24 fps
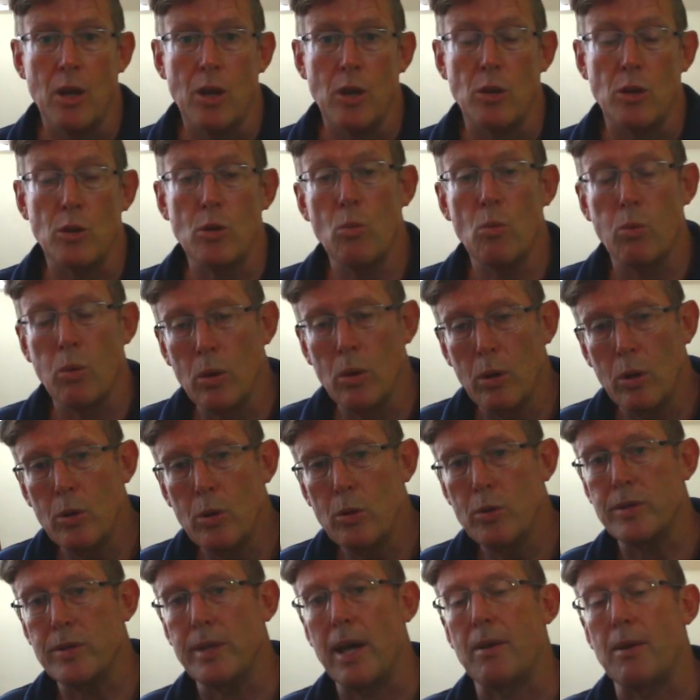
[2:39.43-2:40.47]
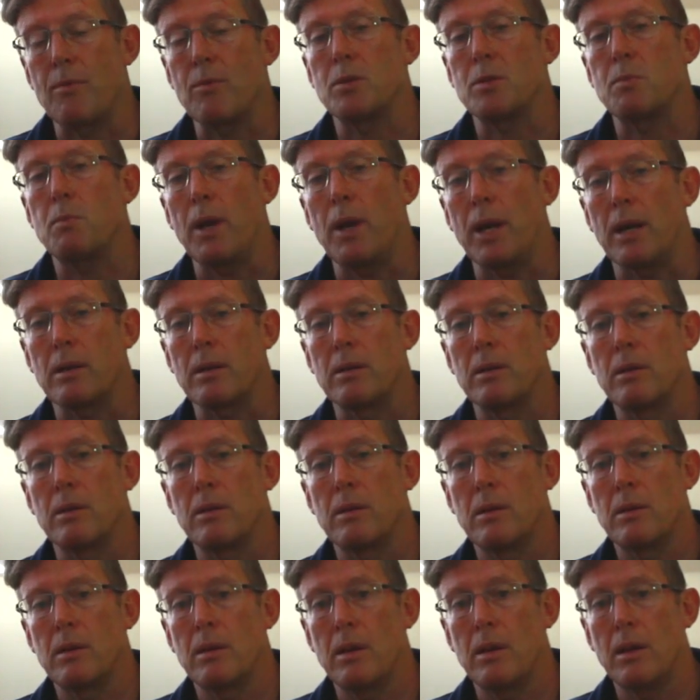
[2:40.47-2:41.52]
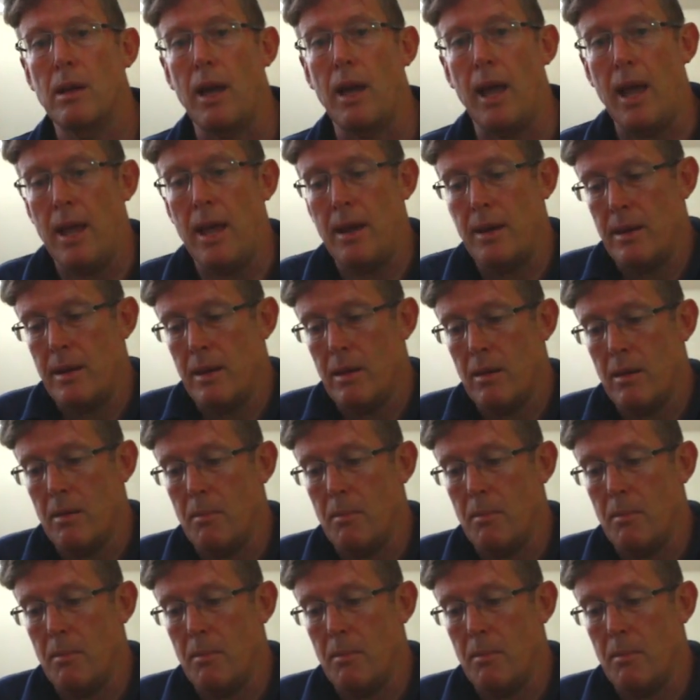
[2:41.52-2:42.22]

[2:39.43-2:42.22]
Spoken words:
You will lose that respect and